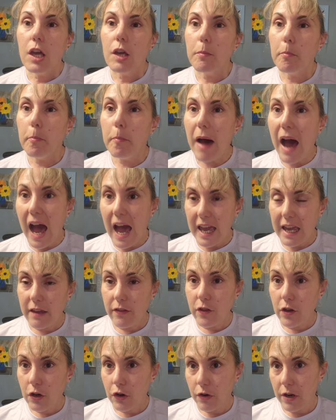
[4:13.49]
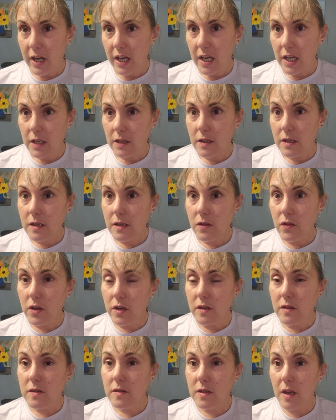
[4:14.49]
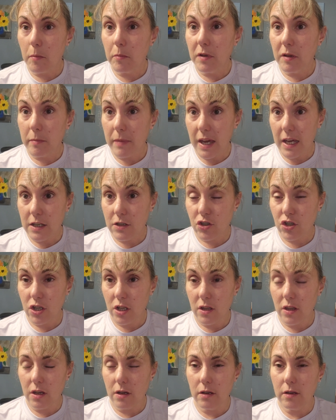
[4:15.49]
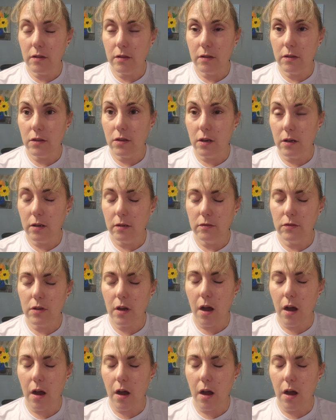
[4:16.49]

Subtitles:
buy the Cricut, the sublimation, the